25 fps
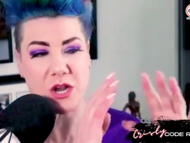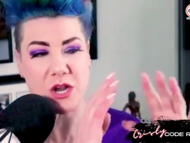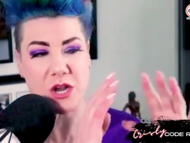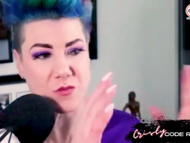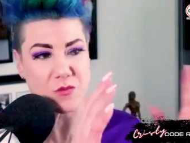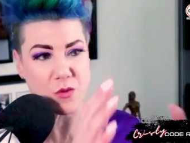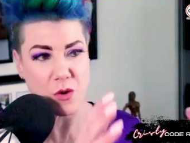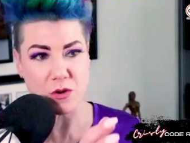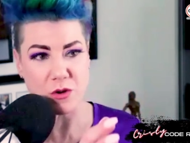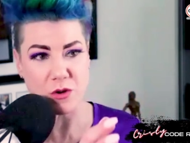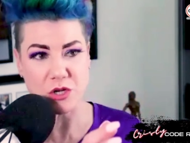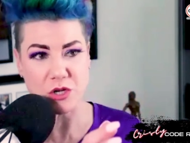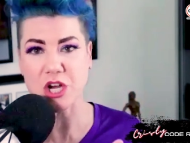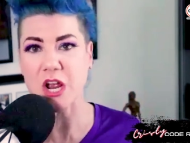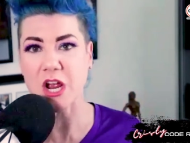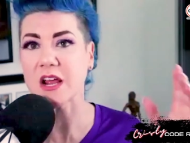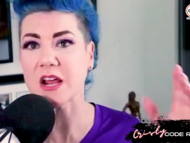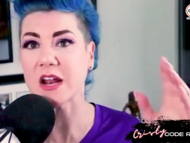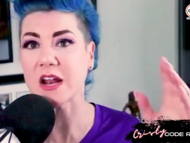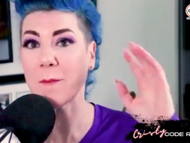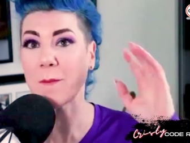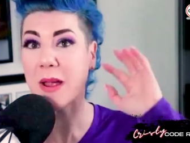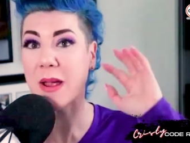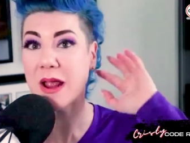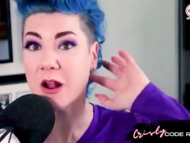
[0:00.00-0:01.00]
I wrote a check
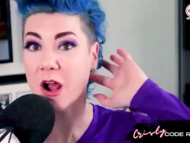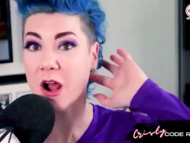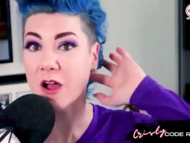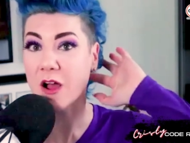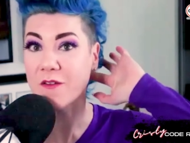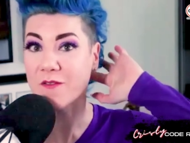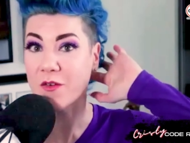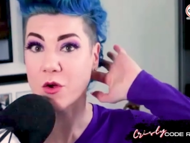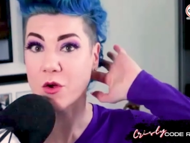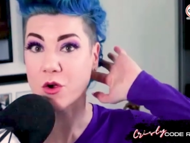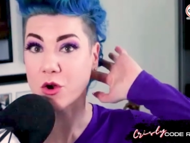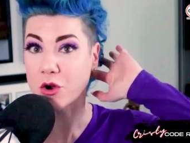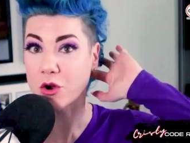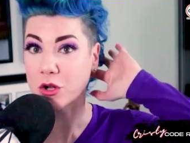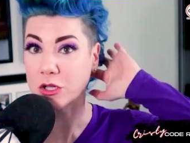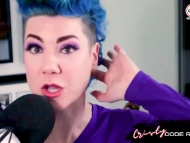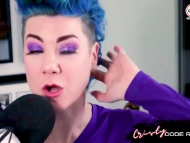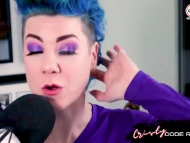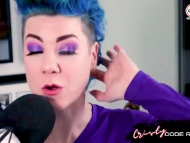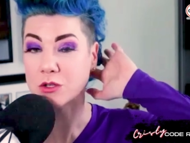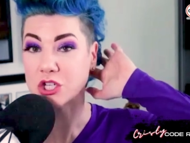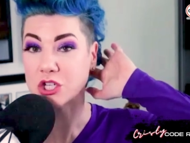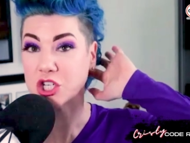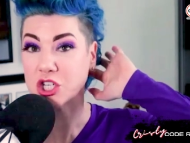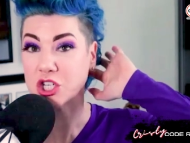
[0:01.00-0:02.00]
and I paid off all her
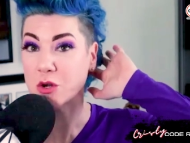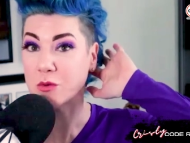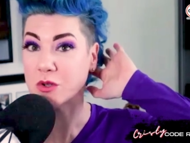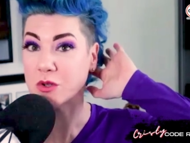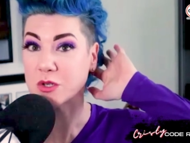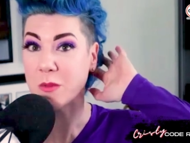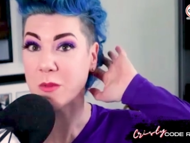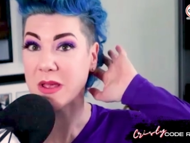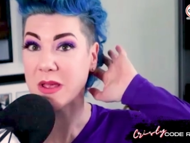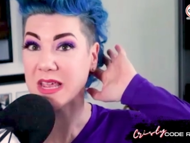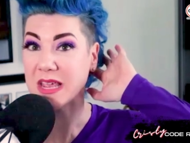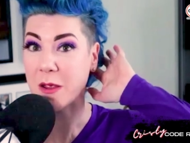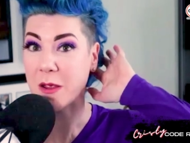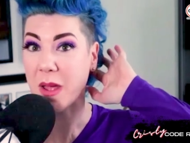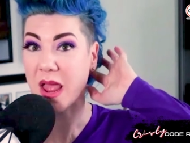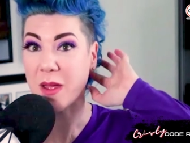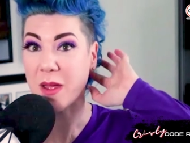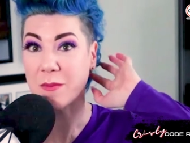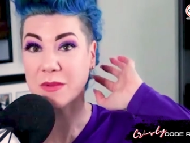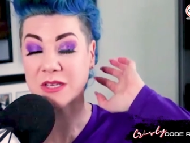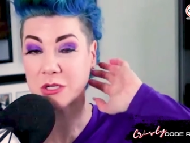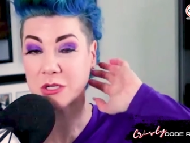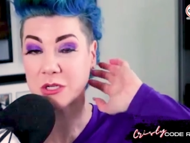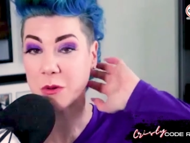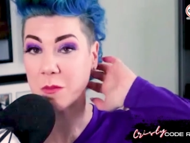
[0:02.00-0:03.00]
loans, and she was making
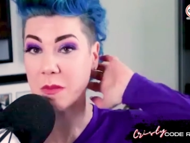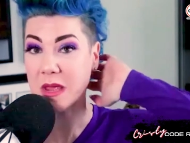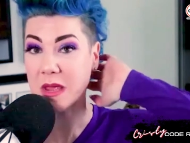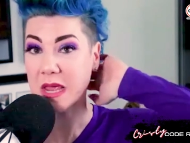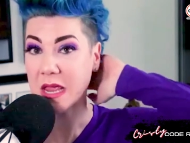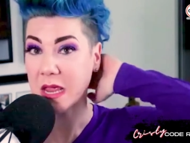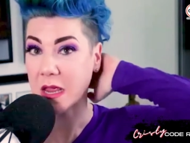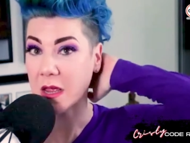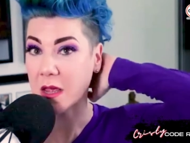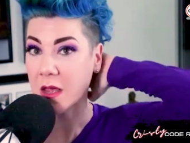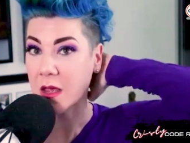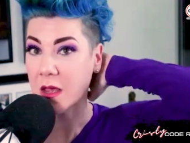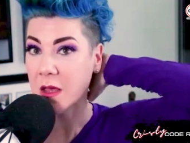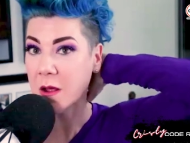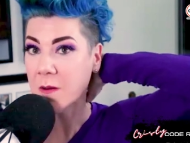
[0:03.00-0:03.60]
payments to me.